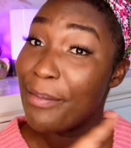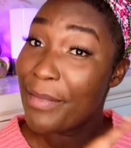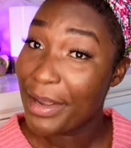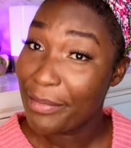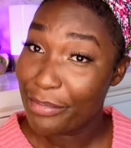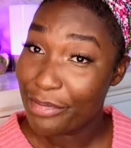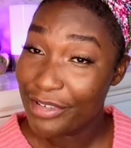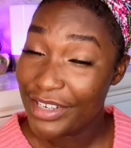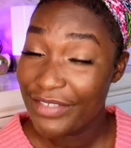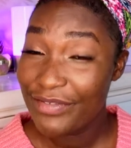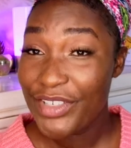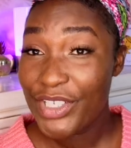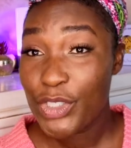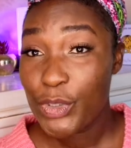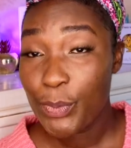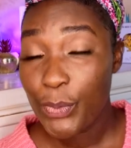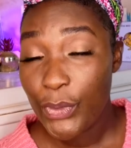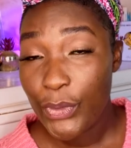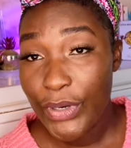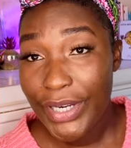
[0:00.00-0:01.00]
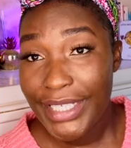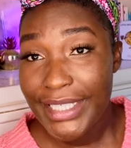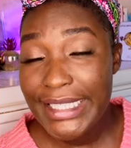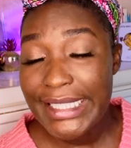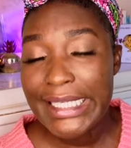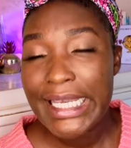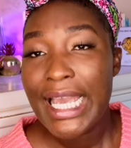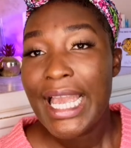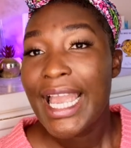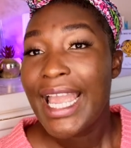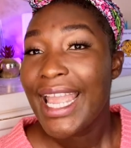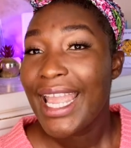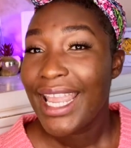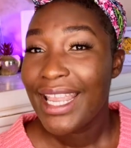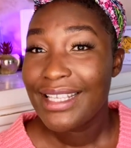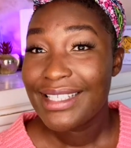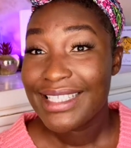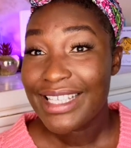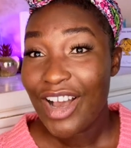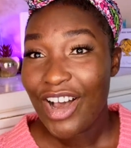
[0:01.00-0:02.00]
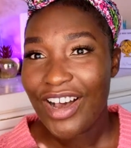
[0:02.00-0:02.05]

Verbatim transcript: my previous point, is